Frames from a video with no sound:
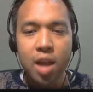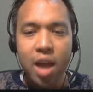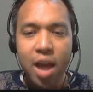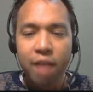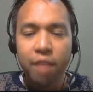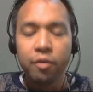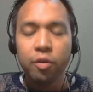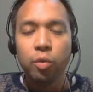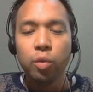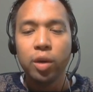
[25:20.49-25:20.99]

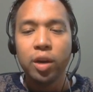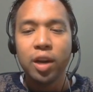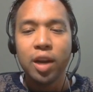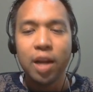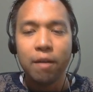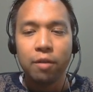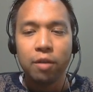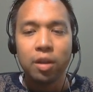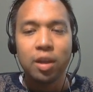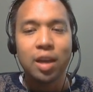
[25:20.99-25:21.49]
Everyone and
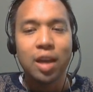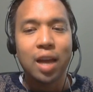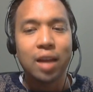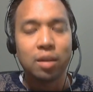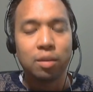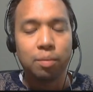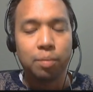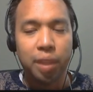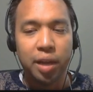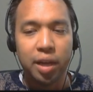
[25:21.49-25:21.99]
everything has
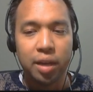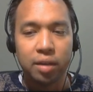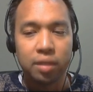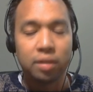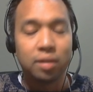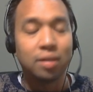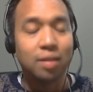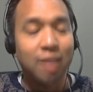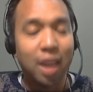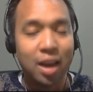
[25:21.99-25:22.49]
a place,
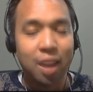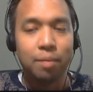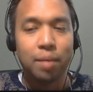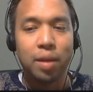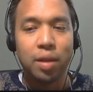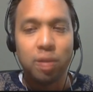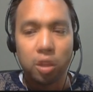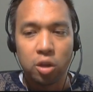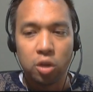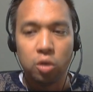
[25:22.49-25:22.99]
decided
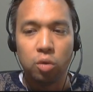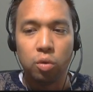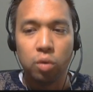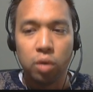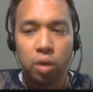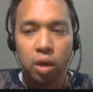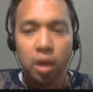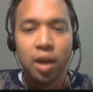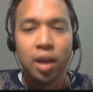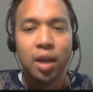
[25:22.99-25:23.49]
by the Qun,
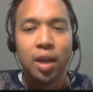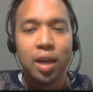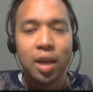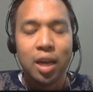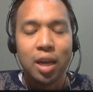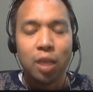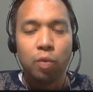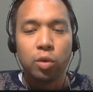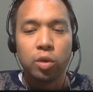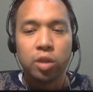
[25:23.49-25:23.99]

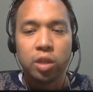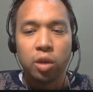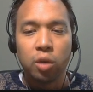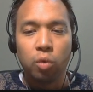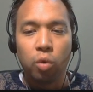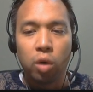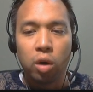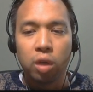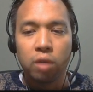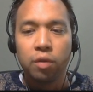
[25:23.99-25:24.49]
in which they
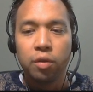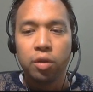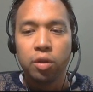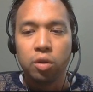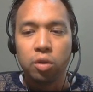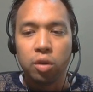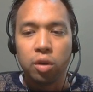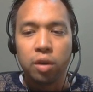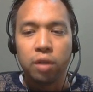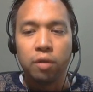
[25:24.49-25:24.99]
work for the
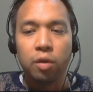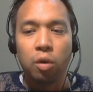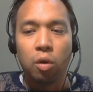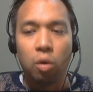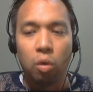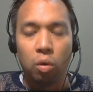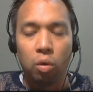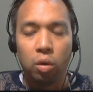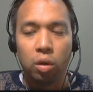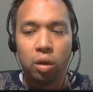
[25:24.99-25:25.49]
good of the
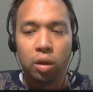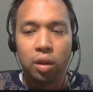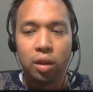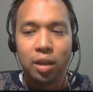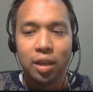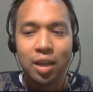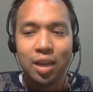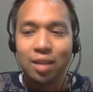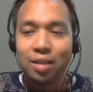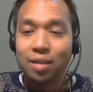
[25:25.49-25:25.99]
whole.
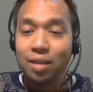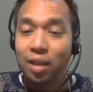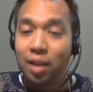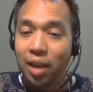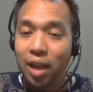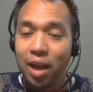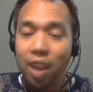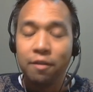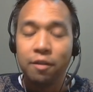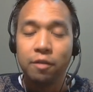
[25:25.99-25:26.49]
It is a
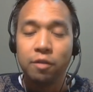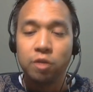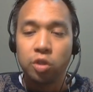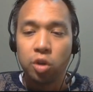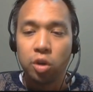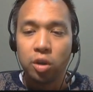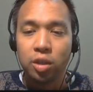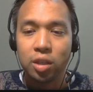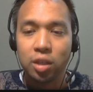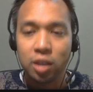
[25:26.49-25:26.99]
life of
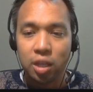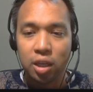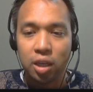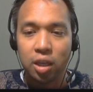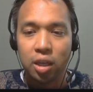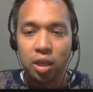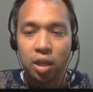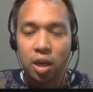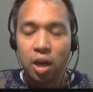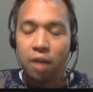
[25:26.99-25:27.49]

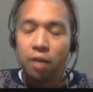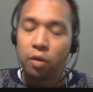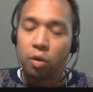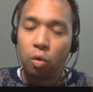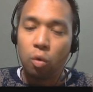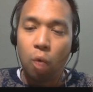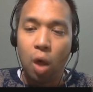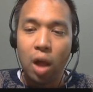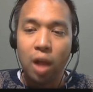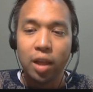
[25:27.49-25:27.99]
certainty, of
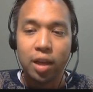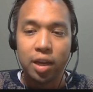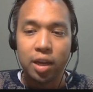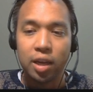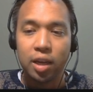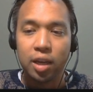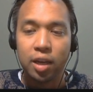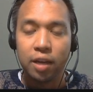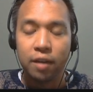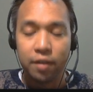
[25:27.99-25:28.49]

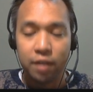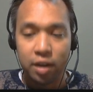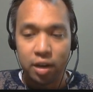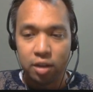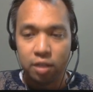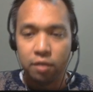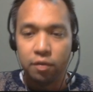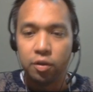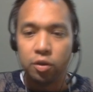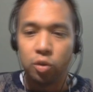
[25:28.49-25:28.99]
equality, if not
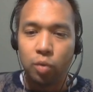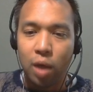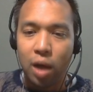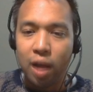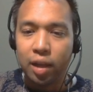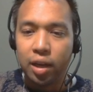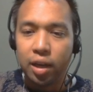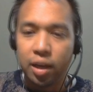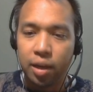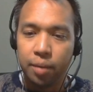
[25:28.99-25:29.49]

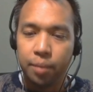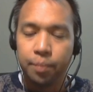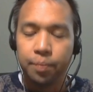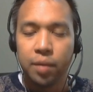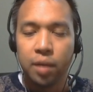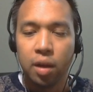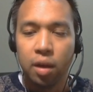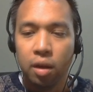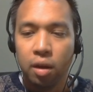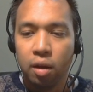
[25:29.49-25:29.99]
individuality.
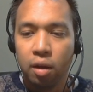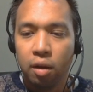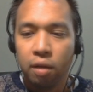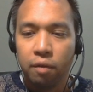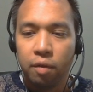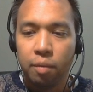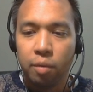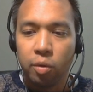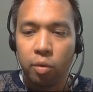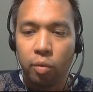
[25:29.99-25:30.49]

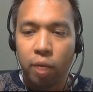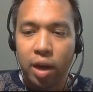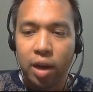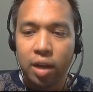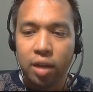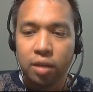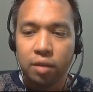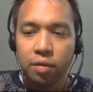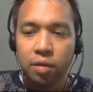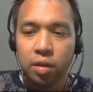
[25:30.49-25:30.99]
From the
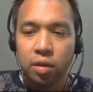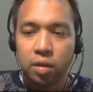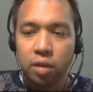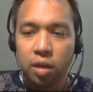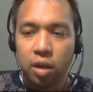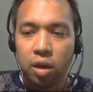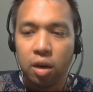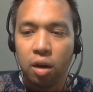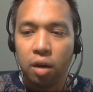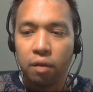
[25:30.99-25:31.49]
writings of the
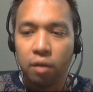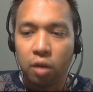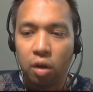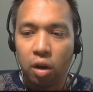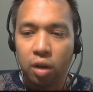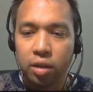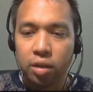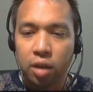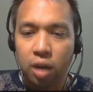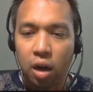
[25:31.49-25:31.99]
seer of
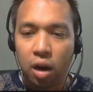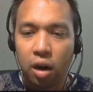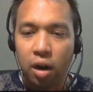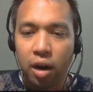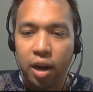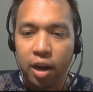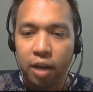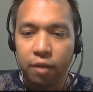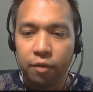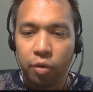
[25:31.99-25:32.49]
Kant R.
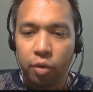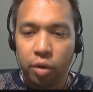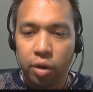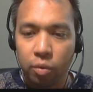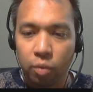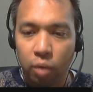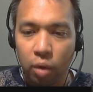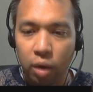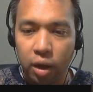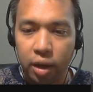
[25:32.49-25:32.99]

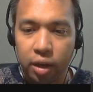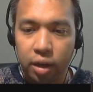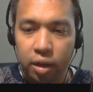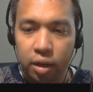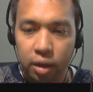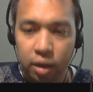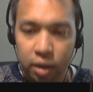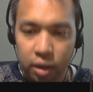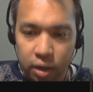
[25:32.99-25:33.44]
841